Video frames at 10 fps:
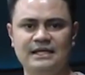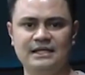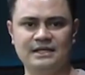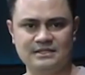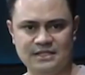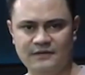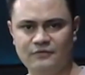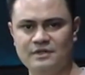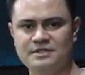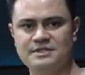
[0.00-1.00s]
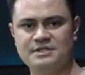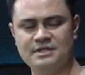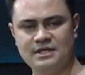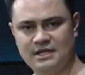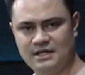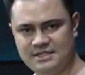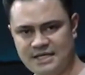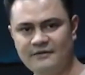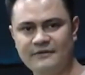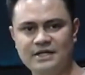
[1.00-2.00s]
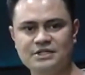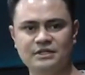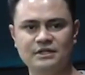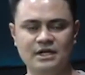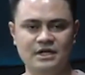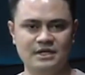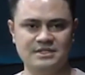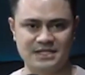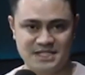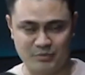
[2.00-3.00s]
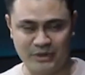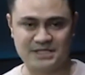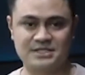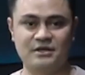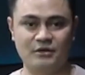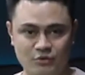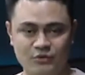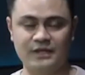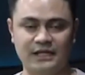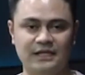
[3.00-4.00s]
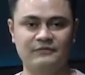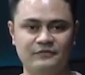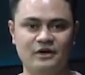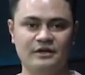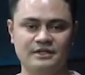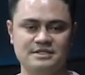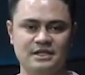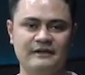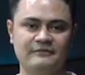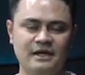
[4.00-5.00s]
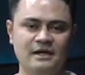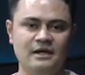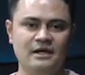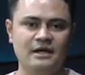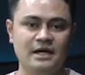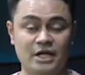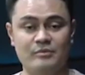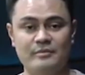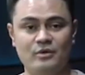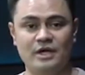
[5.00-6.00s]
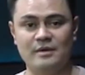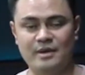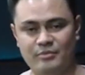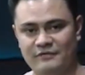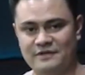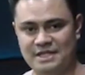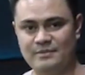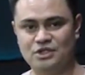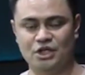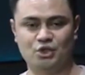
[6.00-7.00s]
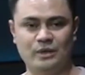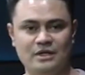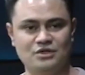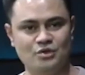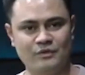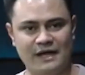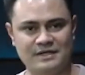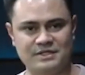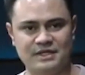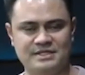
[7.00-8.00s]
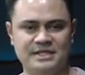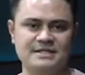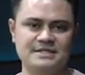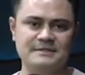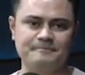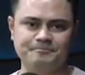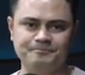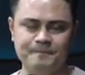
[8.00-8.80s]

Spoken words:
healing, deliverance, salvation, it's expressed through that love of God in his life. And I remember when I met Prophet T.B. Joshua in 2006,